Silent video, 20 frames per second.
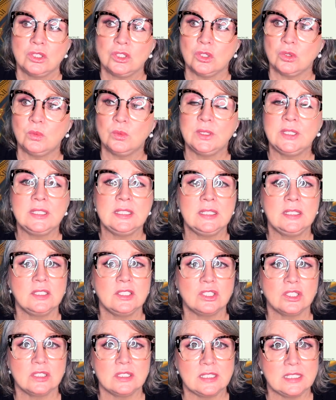Do we
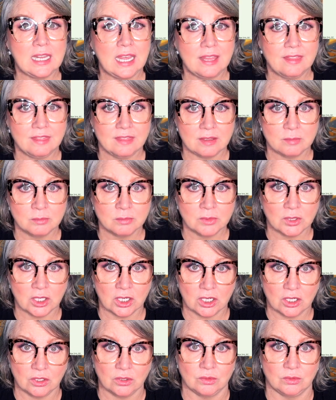need to let them
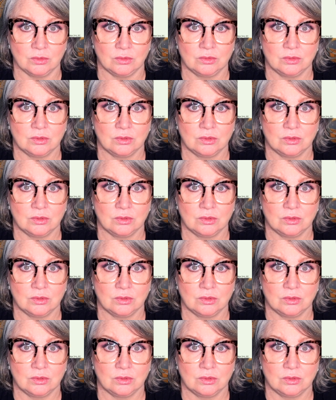go?